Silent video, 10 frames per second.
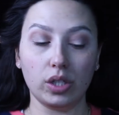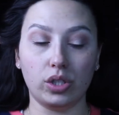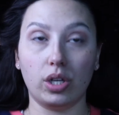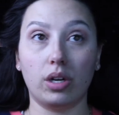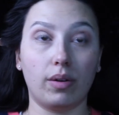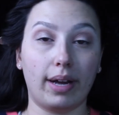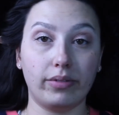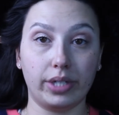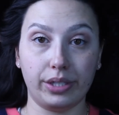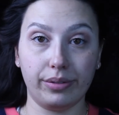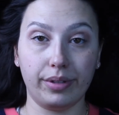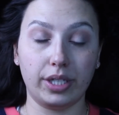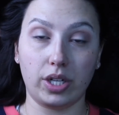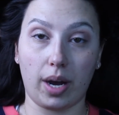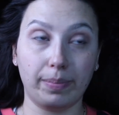So after I do the
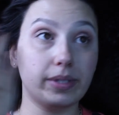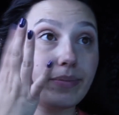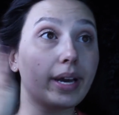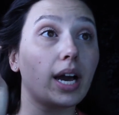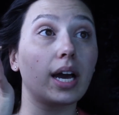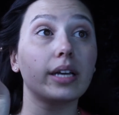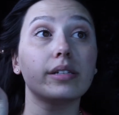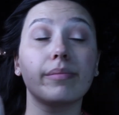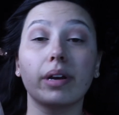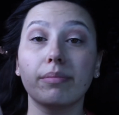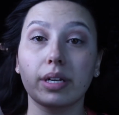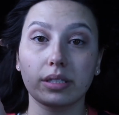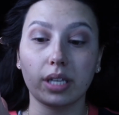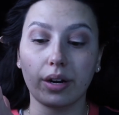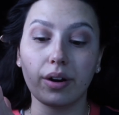tops of my eyes and my
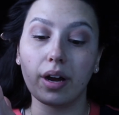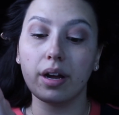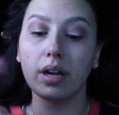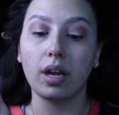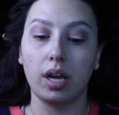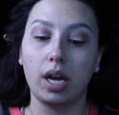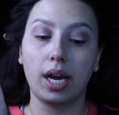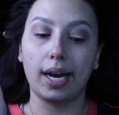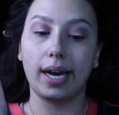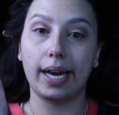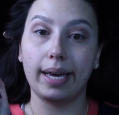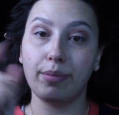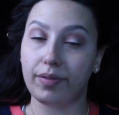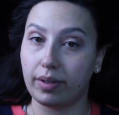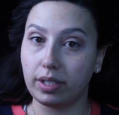mascara, I
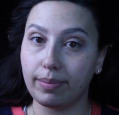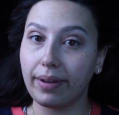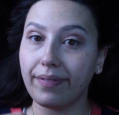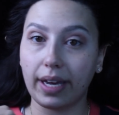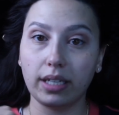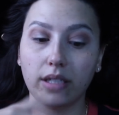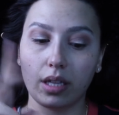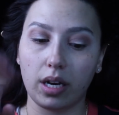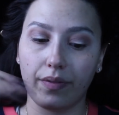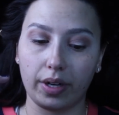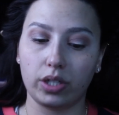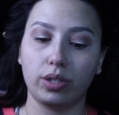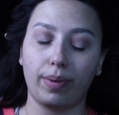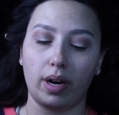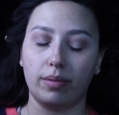move on to my face, and then I finish
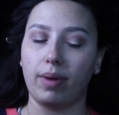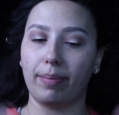the bottom.